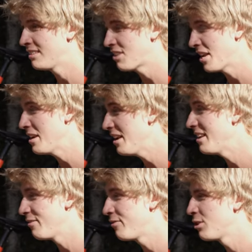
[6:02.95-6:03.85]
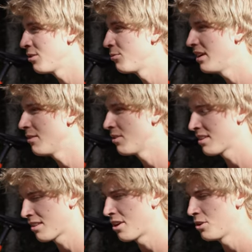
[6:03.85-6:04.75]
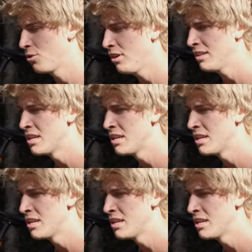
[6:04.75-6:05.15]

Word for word: send it, if you're really gonna do it.